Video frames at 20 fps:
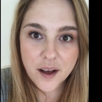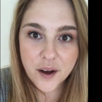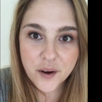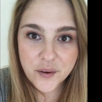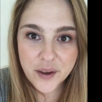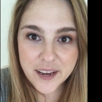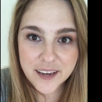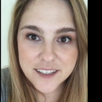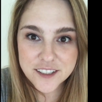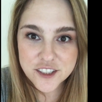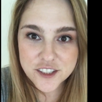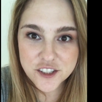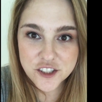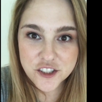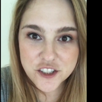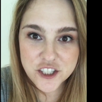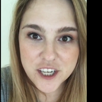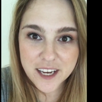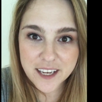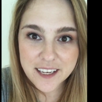Okay, just
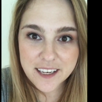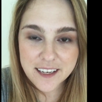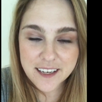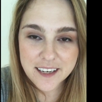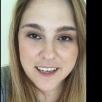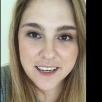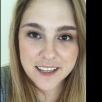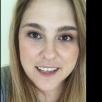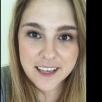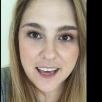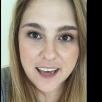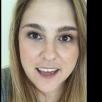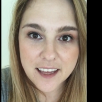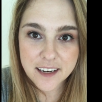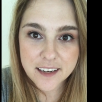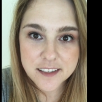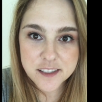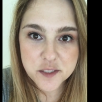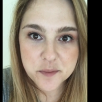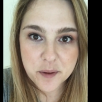checking in again.
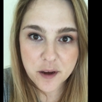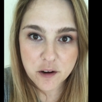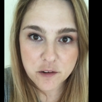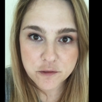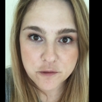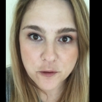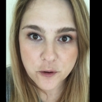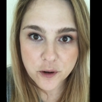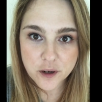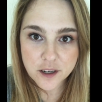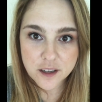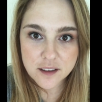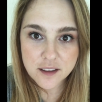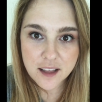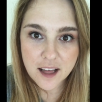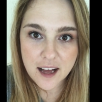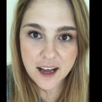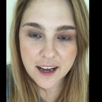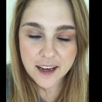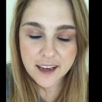It's about 4
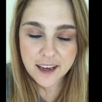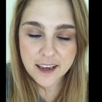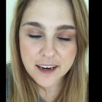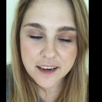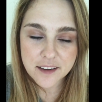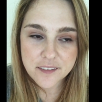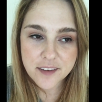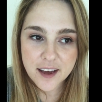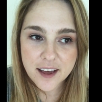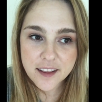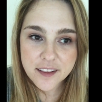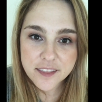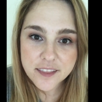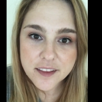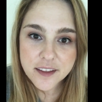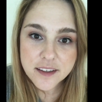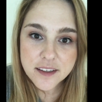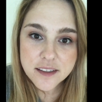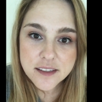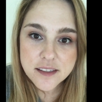o'clock and I've had
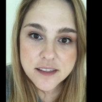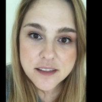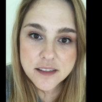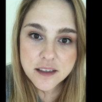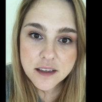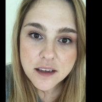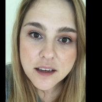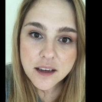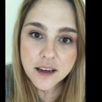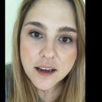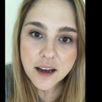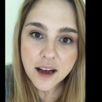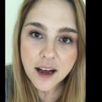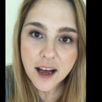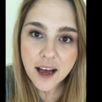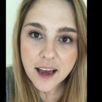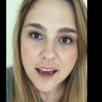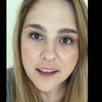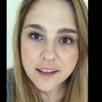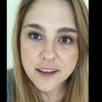this
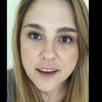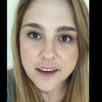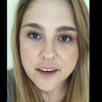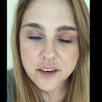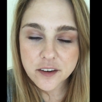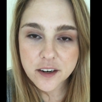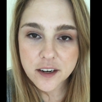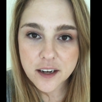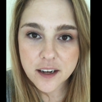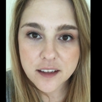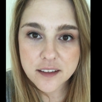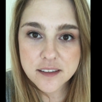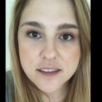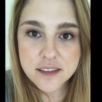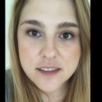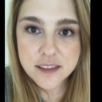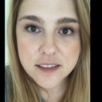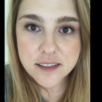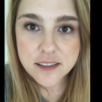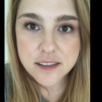eyeliner on
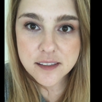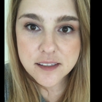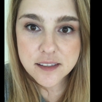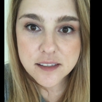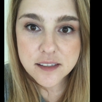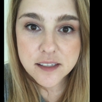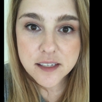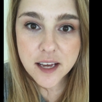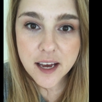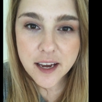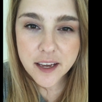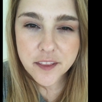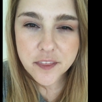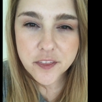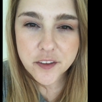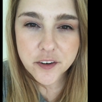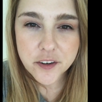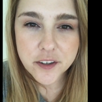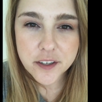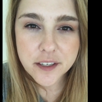since
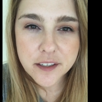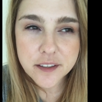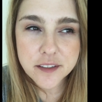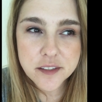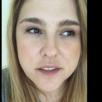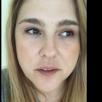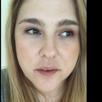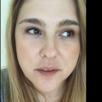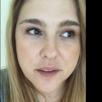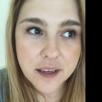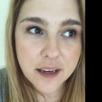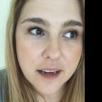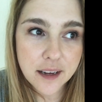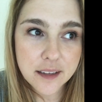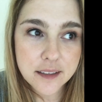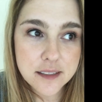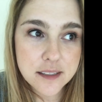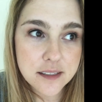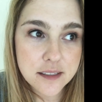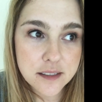9:30, so
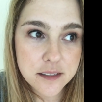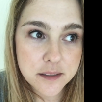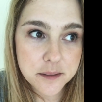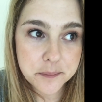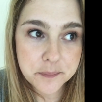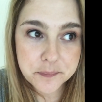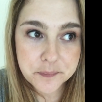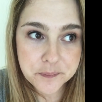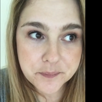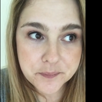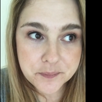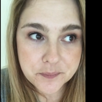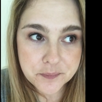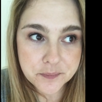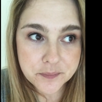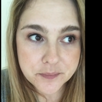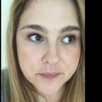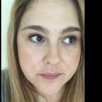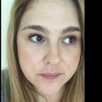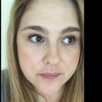that's
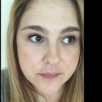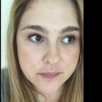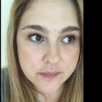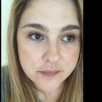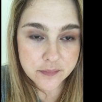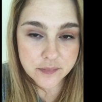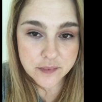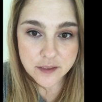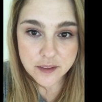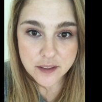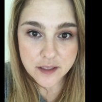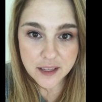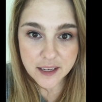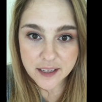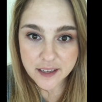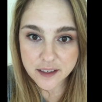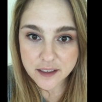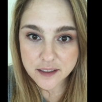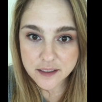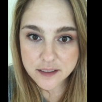
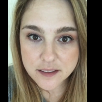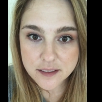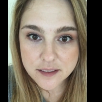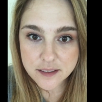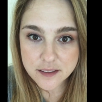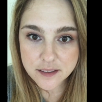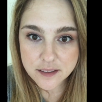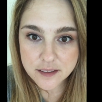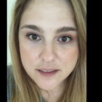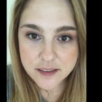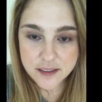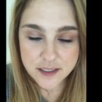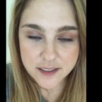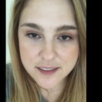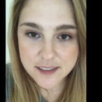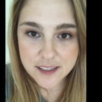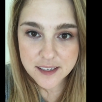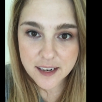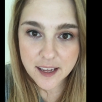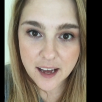like
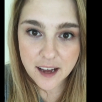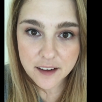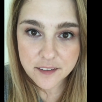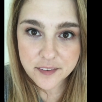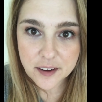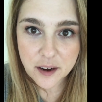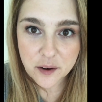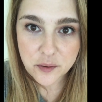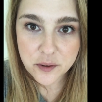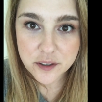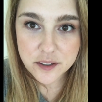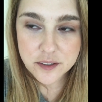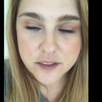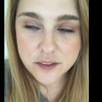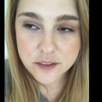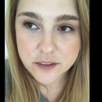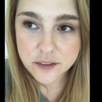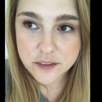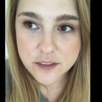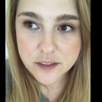6.5 hours
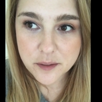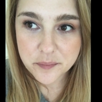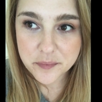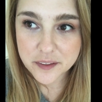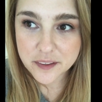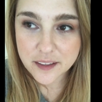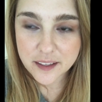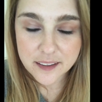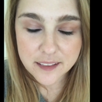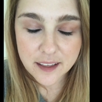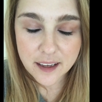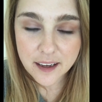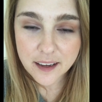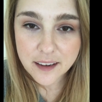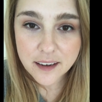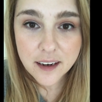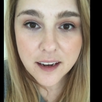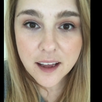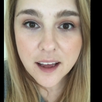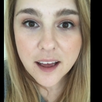or something like that.